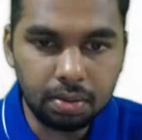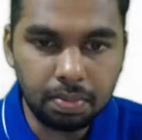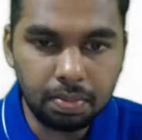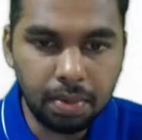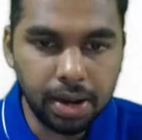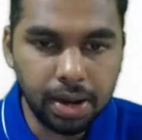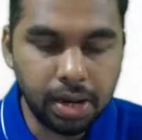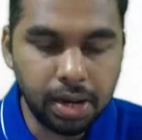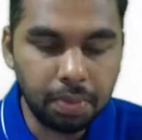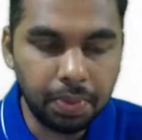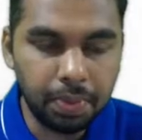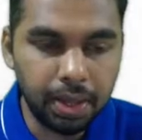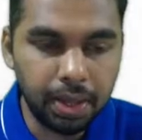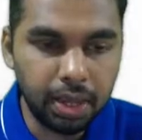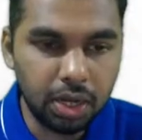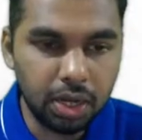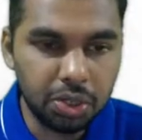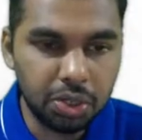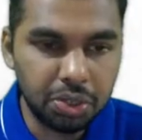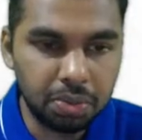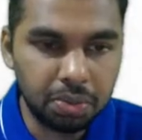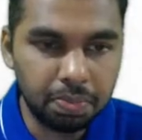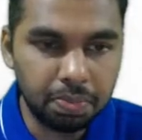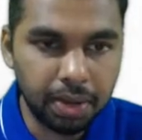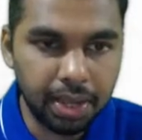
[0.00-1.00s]

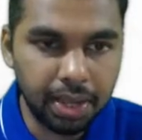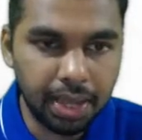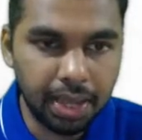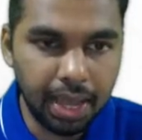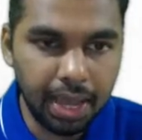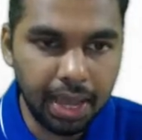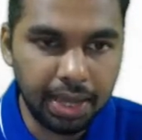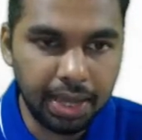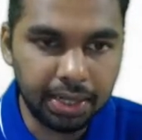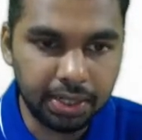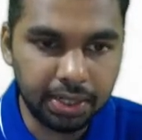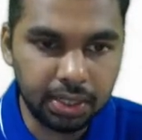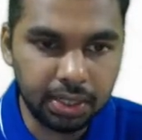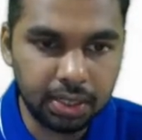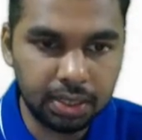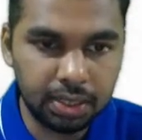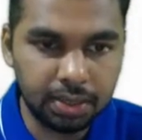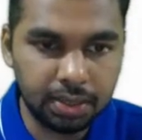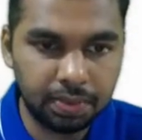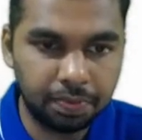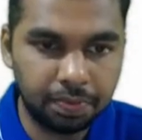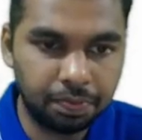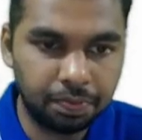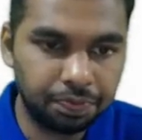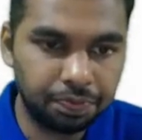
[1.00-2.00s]
multiplication by 8.
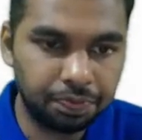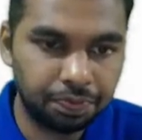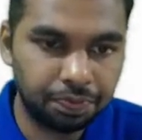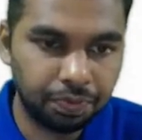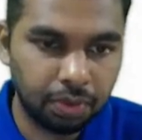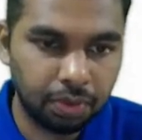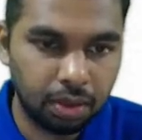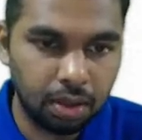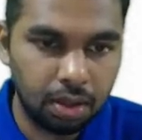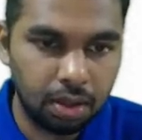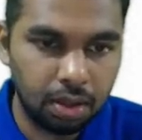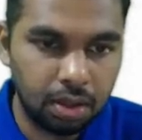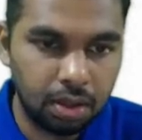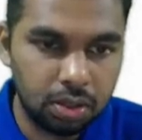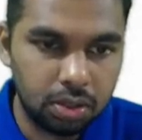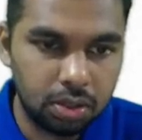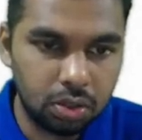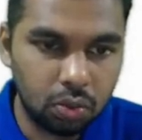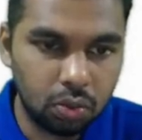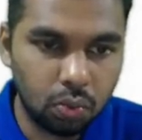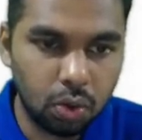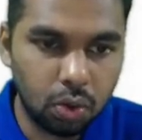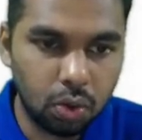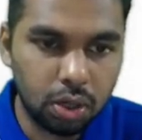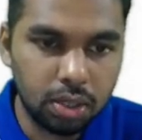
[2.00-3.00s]

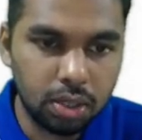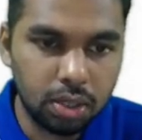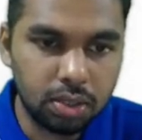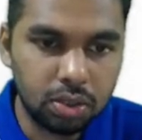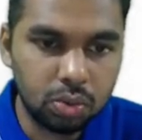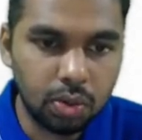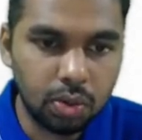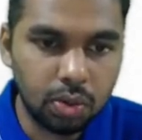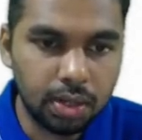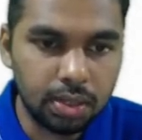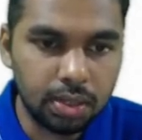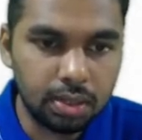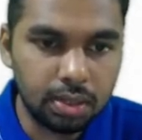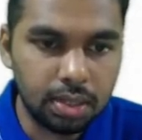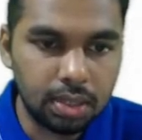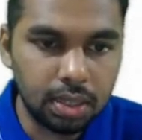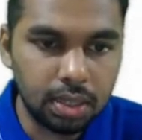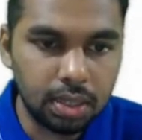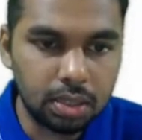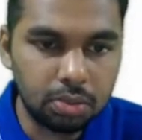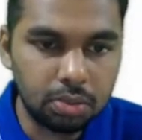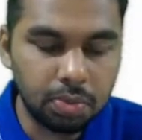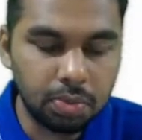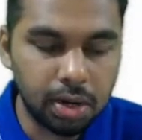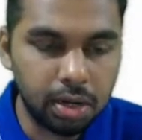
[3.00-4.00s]
So what is
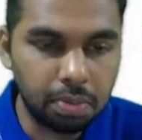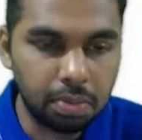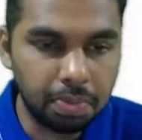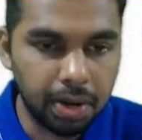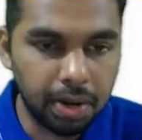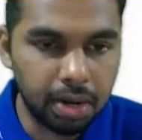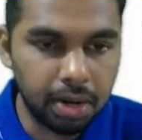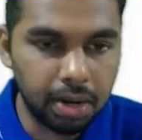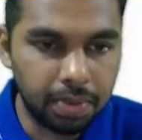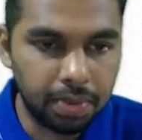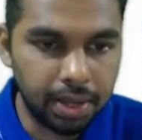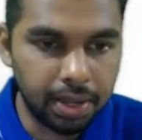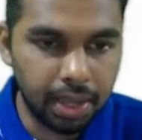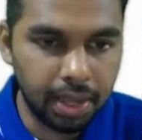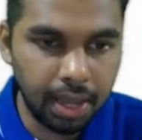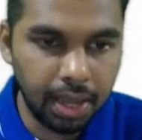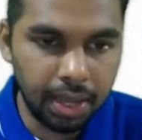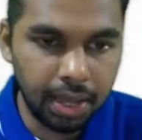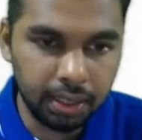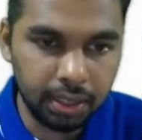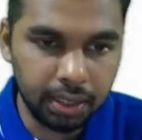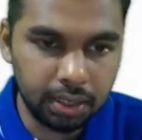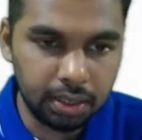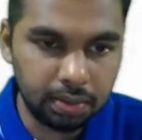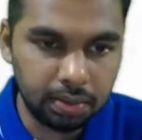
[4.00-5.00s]
26 multiplied by
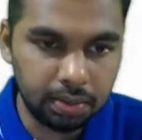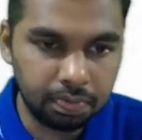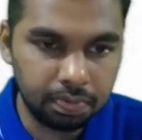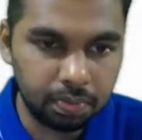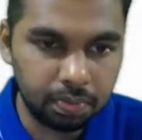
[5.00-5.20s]
8?